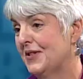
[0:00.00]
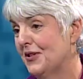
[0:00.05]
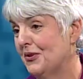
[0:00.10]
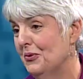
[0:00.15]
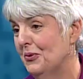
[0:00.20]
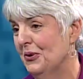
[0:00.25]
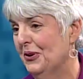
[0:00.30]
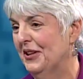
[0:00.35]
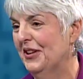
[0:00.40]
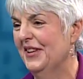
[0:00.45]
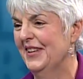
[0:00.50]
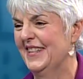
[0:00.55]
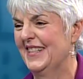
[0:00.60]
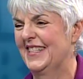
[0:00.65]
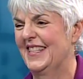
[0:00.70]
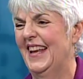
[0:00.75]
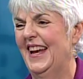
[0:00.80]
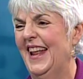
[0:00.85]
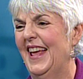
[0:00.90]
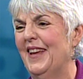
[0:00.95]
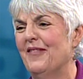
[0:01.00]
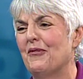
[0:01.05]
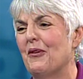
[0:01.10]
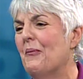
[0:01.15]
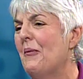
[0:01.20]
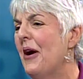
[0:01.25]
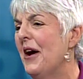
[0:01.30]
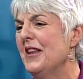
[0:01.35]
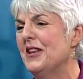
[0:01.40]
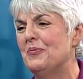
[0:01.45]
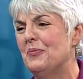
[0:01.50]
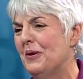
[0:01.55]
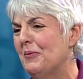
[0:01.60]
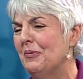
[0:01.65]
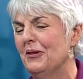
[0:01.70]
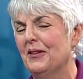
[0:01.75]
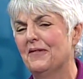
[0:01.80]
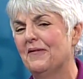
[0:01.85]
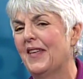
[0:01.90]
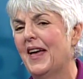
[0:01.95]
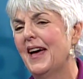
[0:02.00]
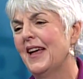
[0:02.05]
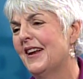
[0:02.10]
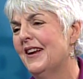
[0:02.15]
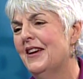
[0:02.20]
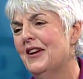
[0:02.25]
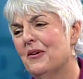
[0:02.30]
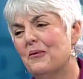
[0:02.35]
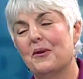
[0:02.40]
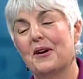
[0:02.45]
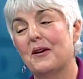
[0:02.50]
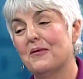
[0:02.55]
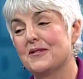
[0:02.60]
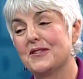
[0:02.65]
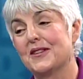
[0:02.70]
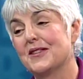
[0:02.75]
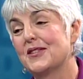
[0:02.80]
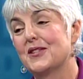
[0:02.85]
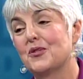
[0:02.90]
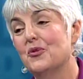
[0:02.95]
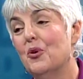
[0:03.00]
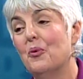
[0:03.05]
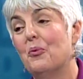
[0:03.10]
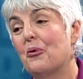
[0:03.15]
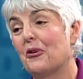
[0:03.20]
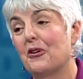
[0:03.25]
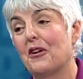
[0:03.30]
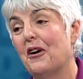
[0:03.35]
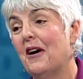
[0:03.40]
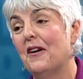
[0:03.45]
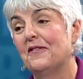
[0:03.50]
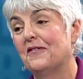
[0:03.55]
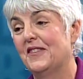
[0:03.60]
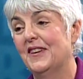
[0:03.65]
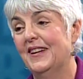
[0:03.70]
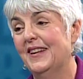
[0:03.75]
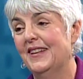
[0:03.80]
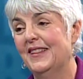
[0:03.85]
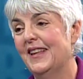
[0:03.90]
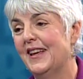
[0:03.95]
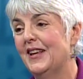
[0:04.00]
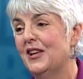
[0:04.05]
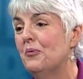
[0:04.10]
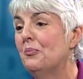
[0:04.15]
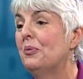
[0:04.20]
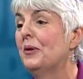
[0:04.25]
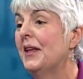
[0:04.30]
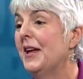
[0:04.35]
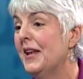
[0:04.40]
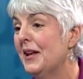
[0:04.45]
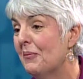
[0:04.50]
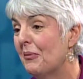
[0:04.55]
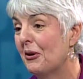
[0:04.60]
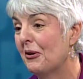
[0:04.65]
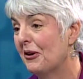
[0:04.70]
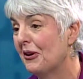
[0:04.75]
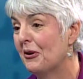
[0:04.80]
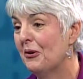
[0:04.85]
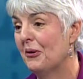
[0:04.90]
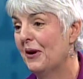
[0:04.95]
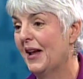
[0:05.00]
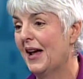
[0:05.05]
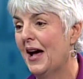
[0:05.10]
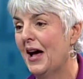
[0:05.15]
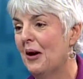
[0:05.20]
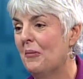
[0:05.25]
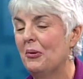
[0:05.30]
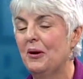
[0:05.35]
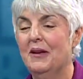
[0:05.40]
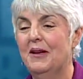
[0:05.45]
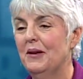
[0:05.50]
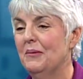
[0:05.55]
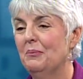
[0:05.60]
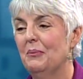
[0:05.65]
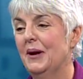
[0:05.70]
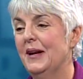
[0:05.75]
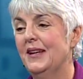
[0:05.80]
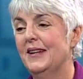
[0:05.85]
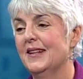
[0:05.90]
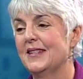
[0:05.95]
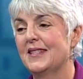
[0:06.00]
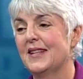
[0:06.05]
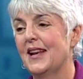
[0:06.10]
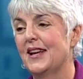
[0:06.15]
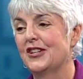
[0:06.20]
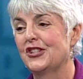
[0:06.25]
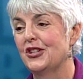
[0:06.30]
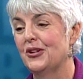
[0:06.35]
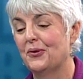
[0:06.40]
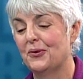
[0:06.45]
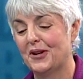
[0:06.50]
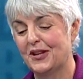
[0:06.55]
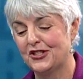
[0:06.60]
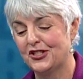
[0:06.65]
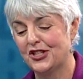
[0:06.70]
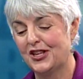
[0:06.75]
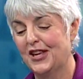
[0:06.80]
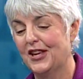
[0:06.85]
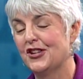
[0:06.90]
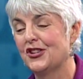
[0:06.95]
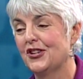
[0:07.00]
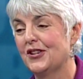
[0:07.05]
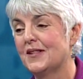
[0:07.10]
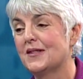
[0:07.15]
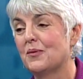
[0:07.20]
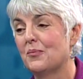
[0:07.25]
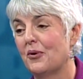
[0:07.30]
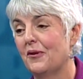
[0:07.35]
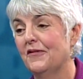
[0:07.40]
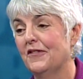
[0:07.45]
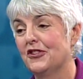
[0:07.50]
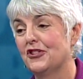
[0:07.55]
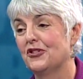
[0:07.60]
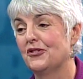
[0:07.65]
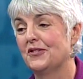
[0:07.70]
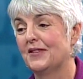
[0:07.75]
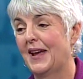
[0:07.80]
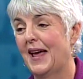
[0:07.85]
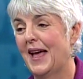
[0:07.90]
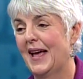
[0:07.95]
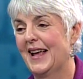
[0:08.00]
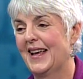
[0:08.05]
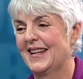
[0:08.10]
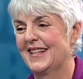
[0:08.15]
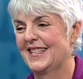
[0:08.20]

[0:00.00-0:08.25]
schools. And I remind people of that when I was on school board often, and they'd complain about it going up. Money doesn't actually go to education. It's a provincial tax.